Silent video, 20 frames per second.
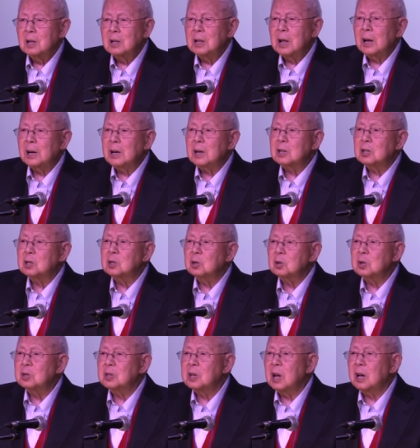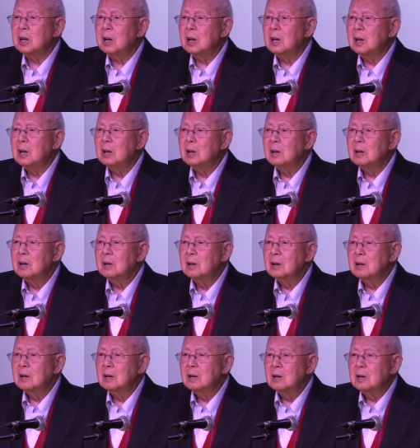That is to say,
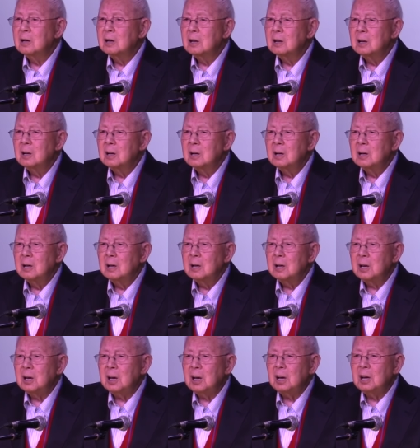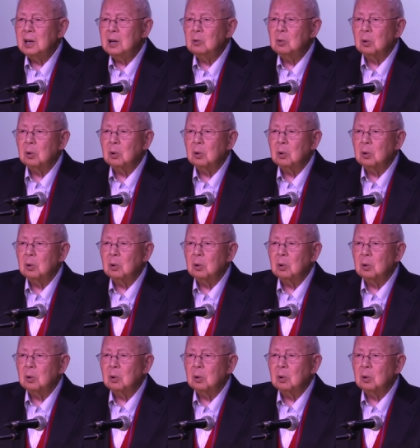he